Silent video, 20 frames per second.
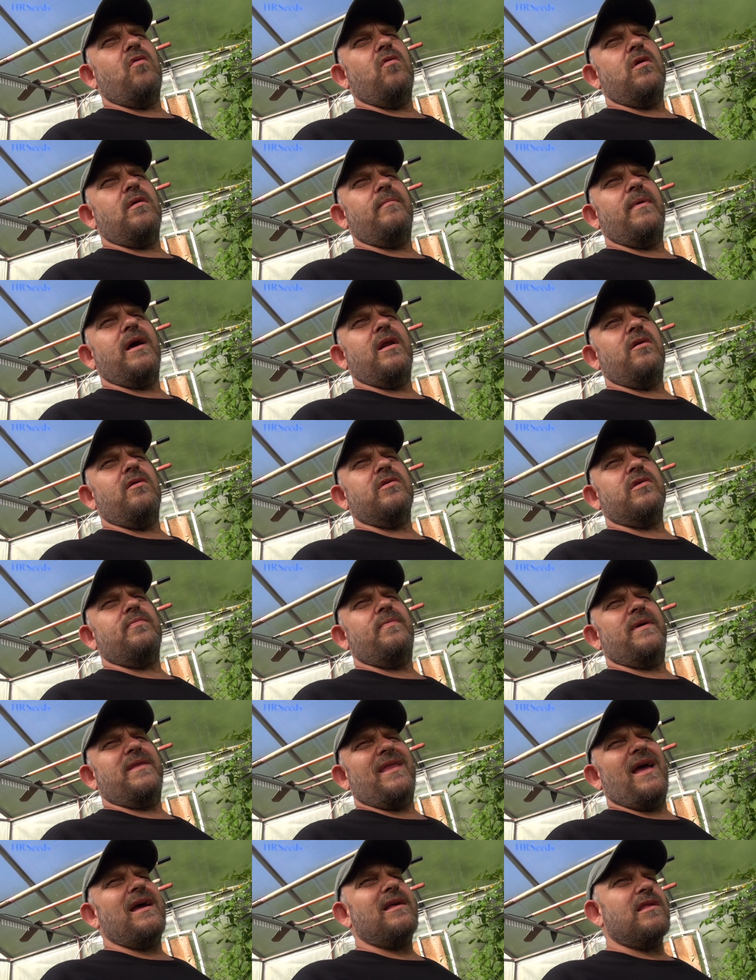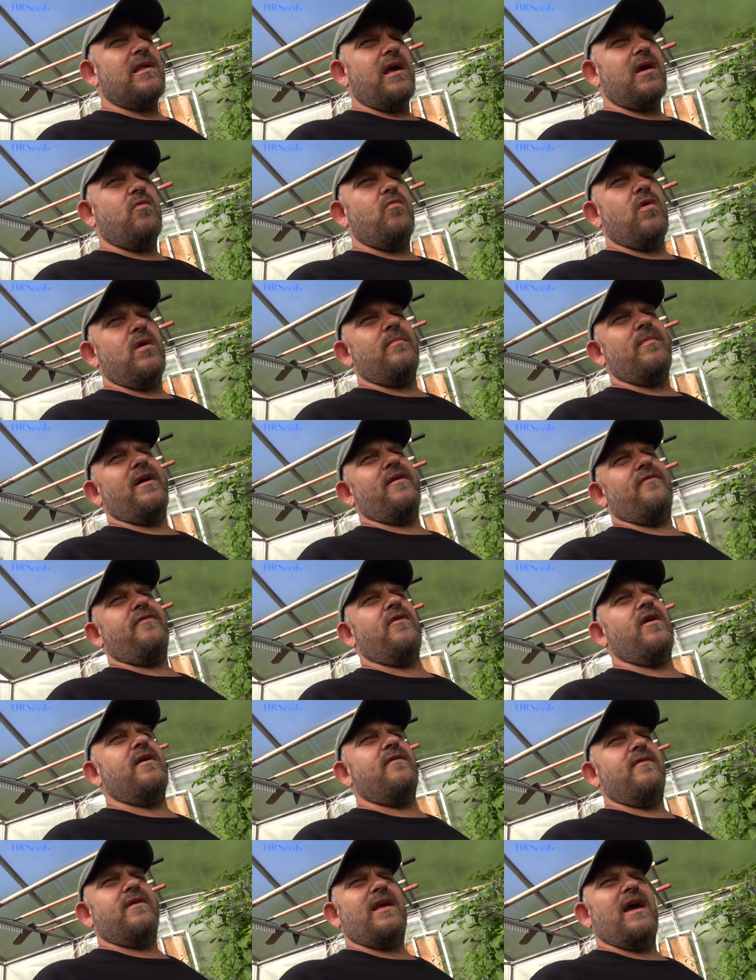ornamentals, but that's like one of my
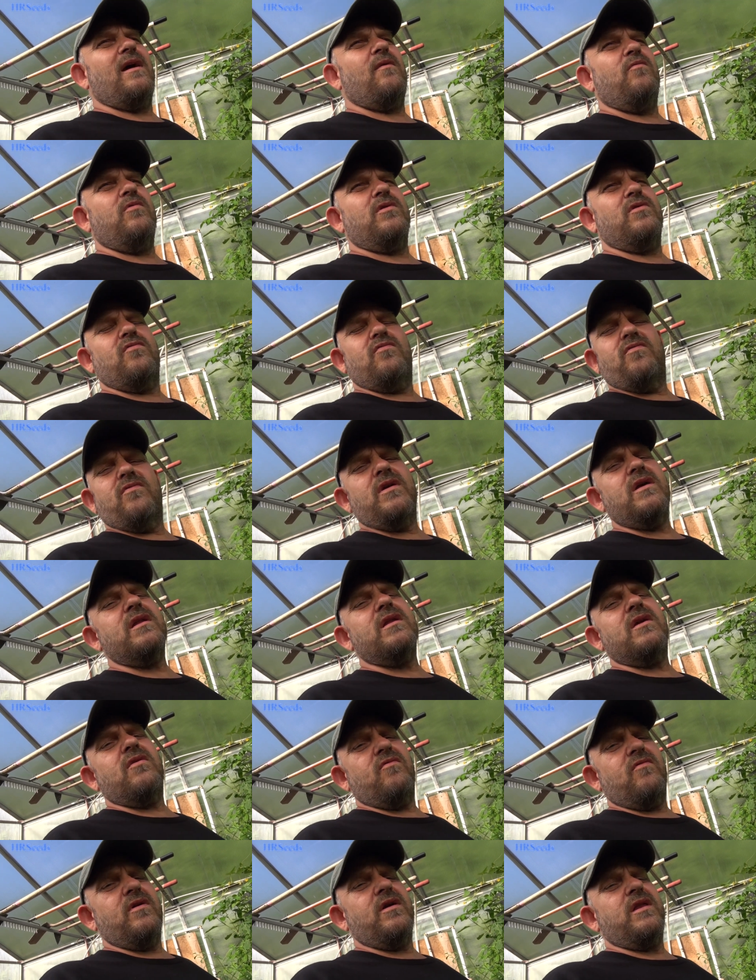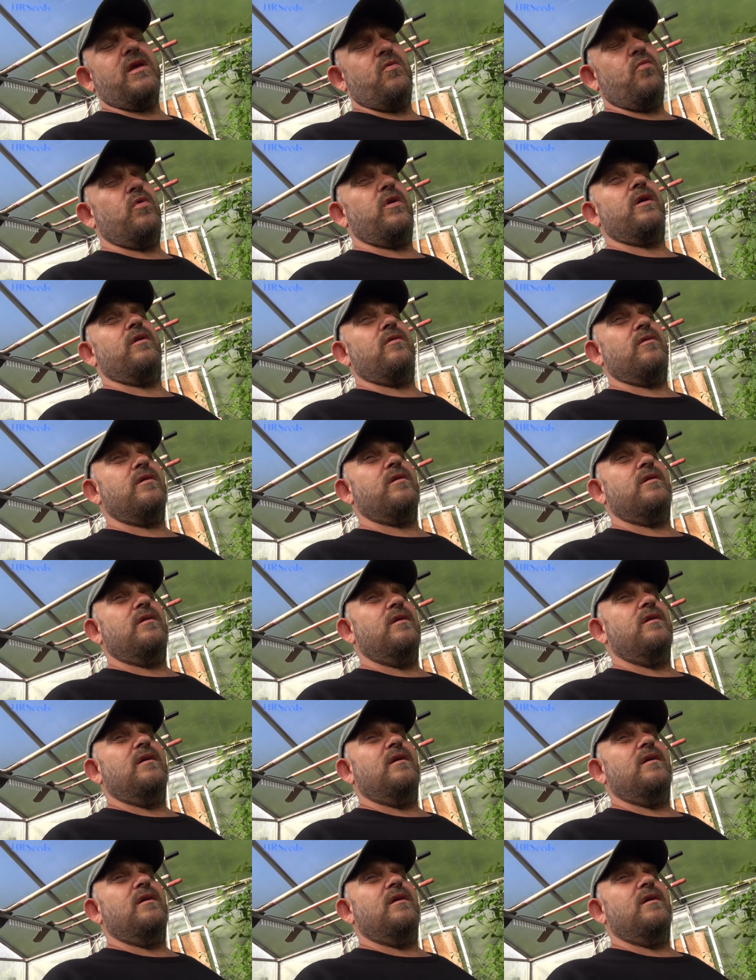favorite. That one's really, really weird.